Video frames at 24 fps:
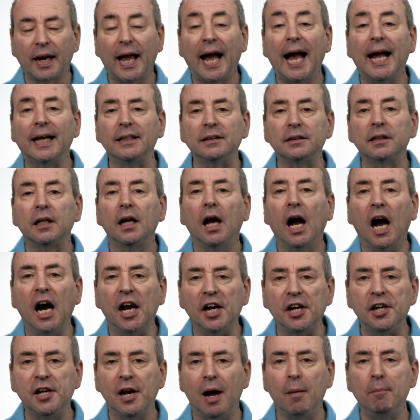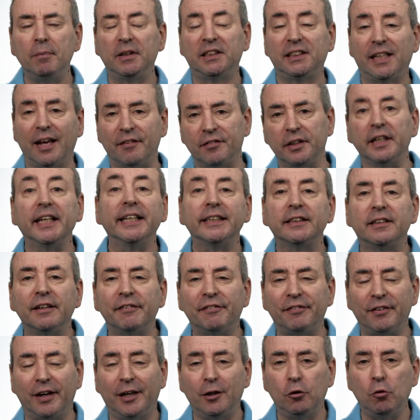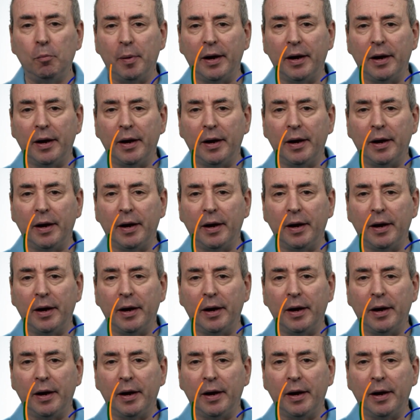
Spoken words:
And at number seven is the final